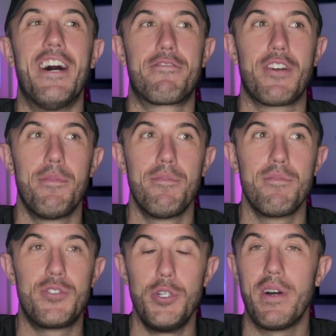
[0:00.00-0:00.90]

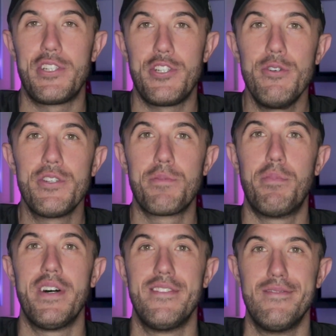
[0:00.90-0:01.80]
from too much use,
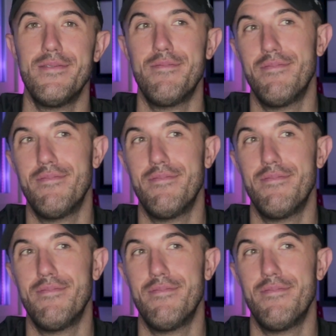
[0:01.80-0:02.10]
but